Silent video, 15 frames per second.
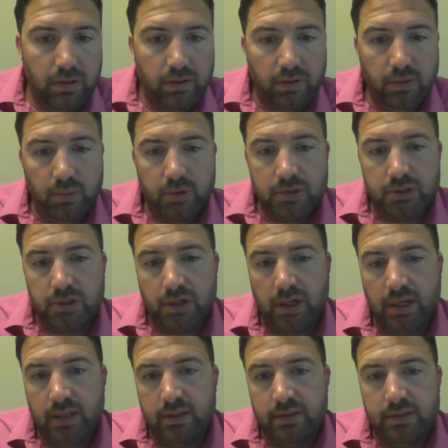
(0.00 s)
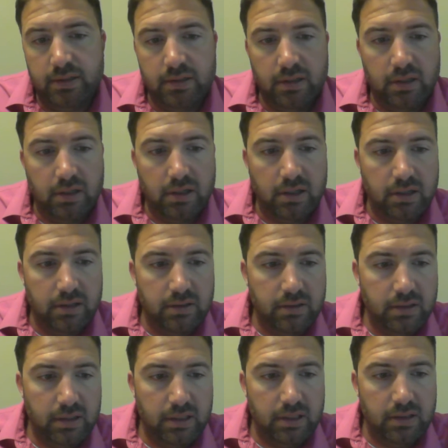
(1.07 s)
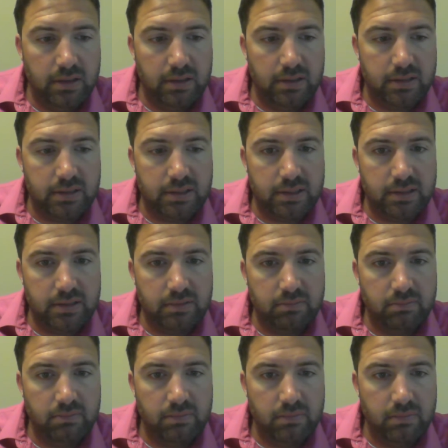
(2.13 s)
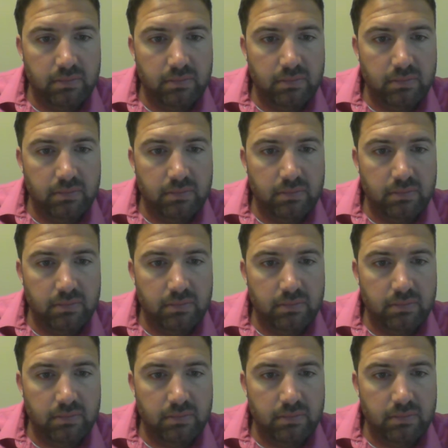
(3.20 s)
$31 trades in the system.